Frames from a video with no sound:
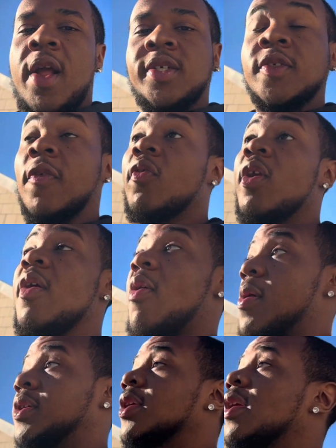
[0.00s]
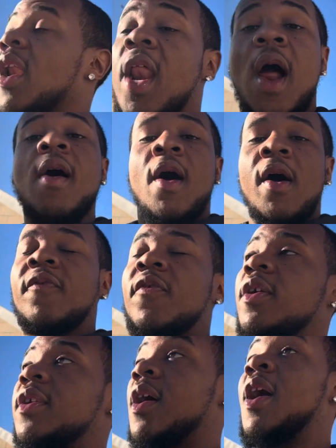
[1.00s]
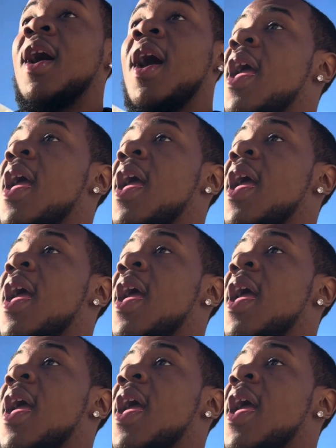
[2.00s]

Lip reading: For real. No, I'm for real though.